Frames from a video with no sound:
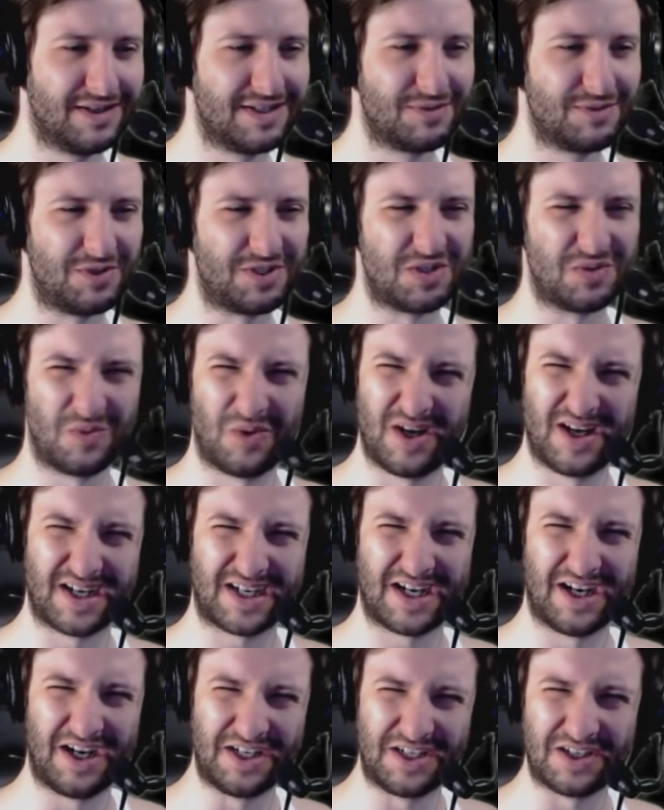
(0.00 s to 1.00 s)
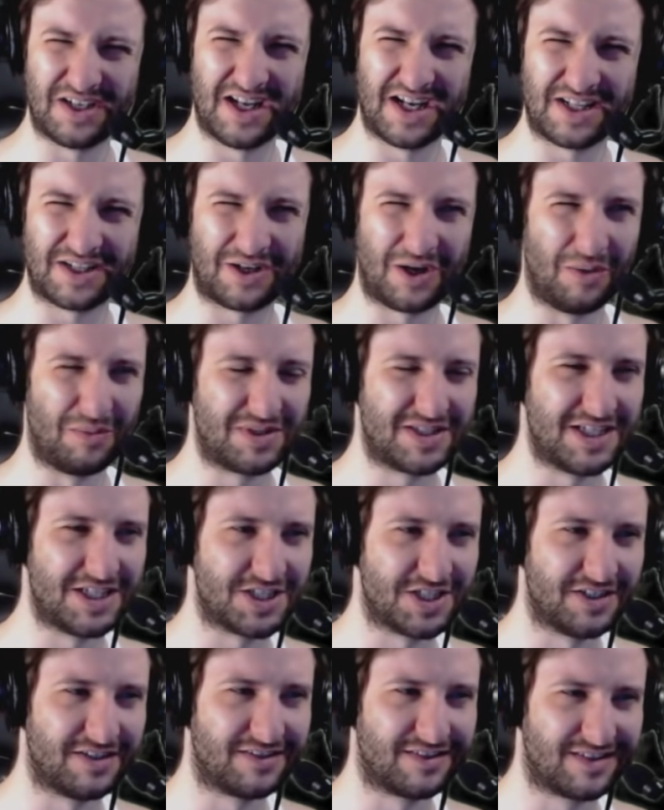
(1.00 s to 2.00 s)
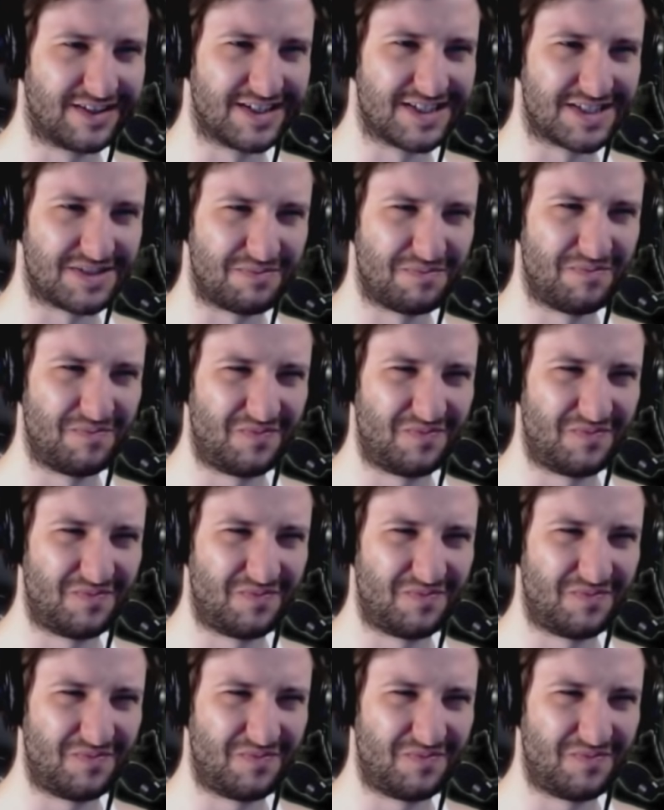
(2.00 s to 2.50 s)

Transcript: which is why I kind of like the competition because